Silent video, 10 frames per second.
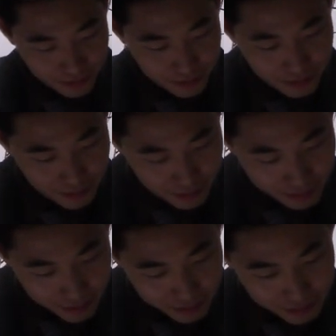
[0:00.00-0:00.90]

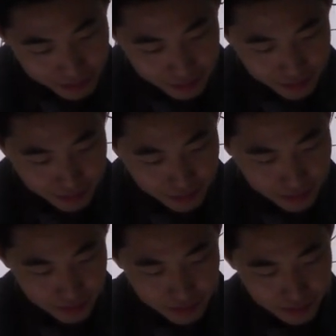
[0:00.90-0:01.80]

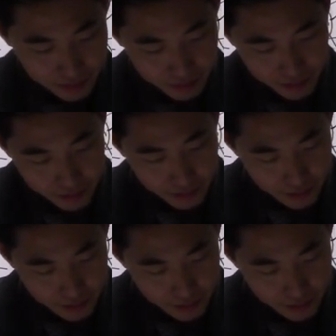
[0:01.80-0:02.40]
(silence)